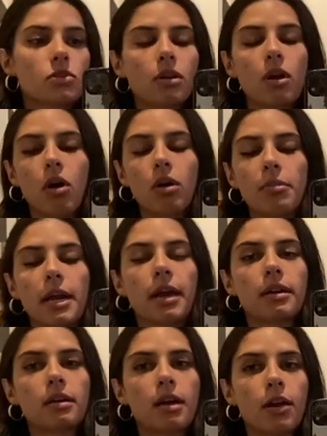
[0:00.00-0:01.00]
at home, I
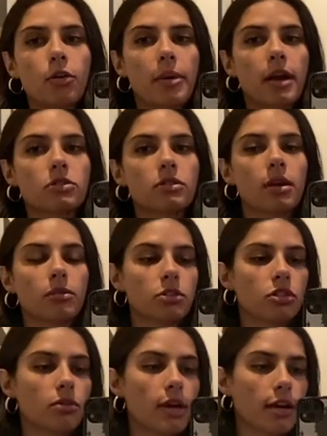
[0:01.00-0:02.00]
had a chiropractor that would
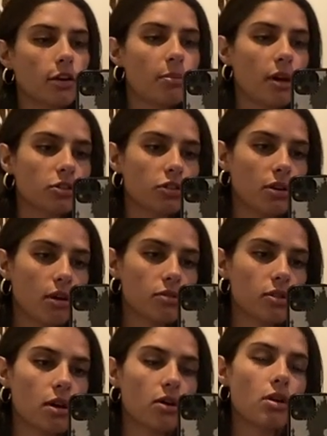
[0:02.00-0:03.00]
do acupuncture
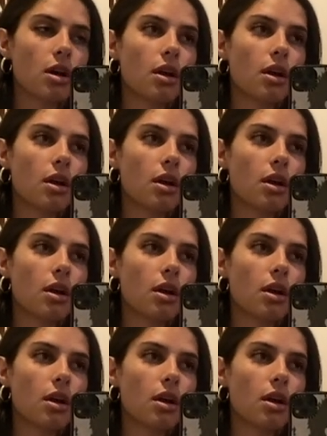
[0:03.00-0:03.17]
also.